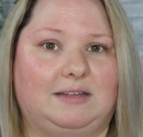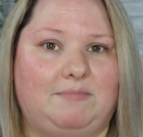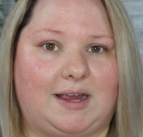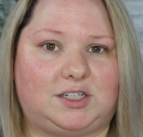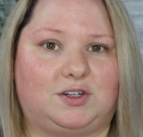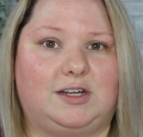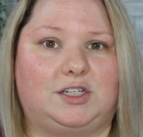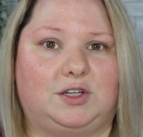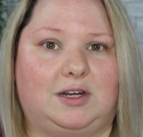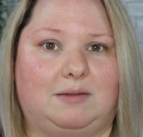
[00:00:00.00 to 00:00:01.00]
make sure you
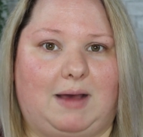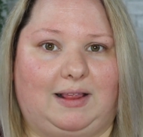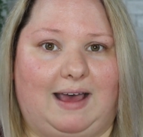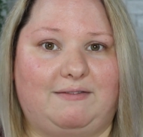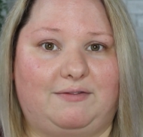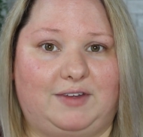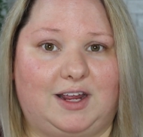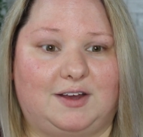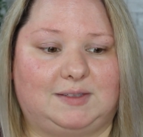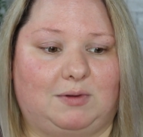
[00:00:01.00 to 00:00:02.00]
tune in to my live
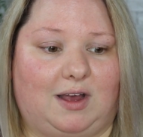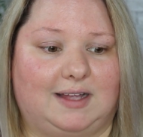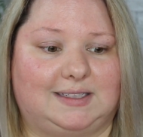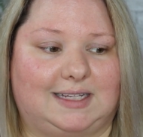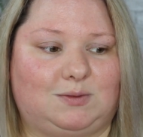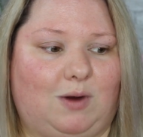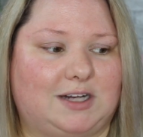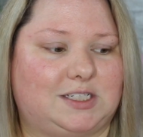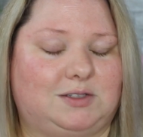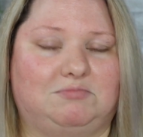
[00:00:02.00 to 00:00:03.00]
videos, because that's where
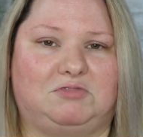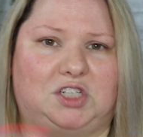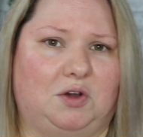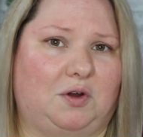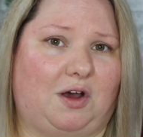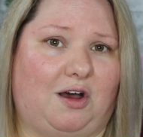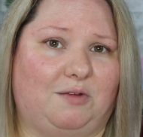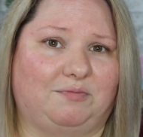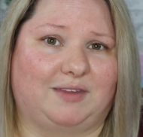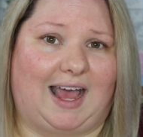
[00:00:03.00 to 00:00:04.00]
I just show it
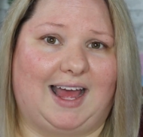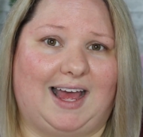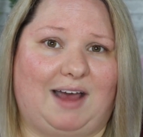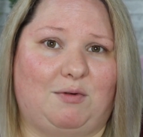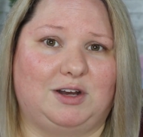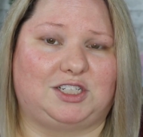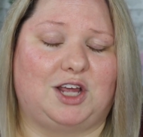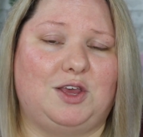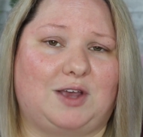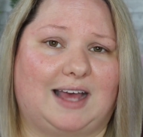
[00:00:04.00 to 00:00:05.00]
all. I want to
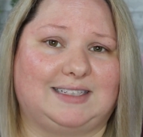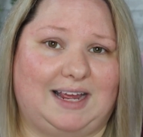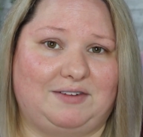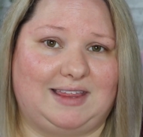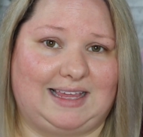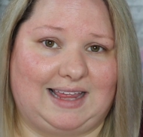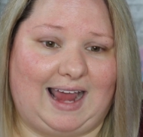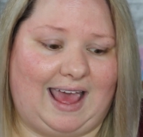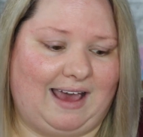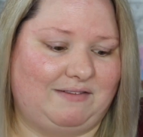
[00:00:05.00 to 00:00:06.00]
show you guys everything that
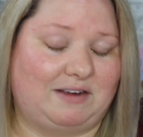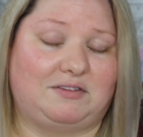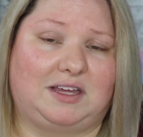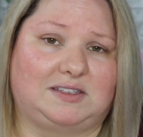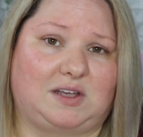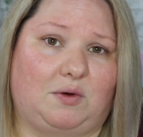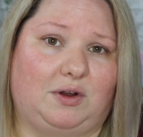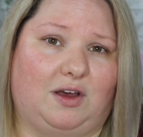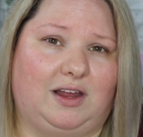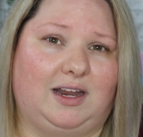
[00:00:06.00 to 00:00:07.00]
I have, everything that's
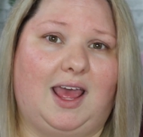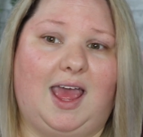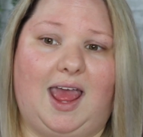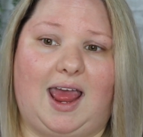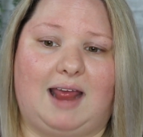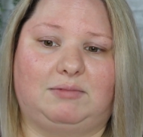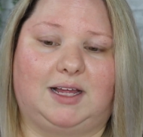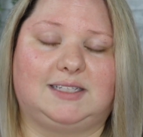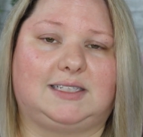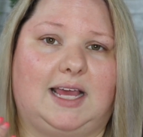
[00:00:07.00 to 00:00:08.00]
going on. And
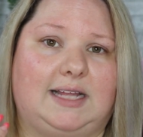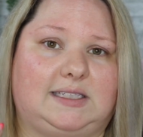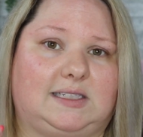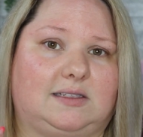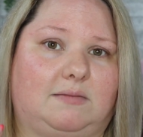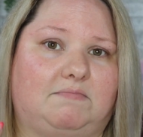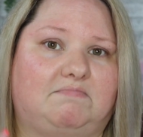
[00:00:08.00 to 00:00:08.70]
plus, it's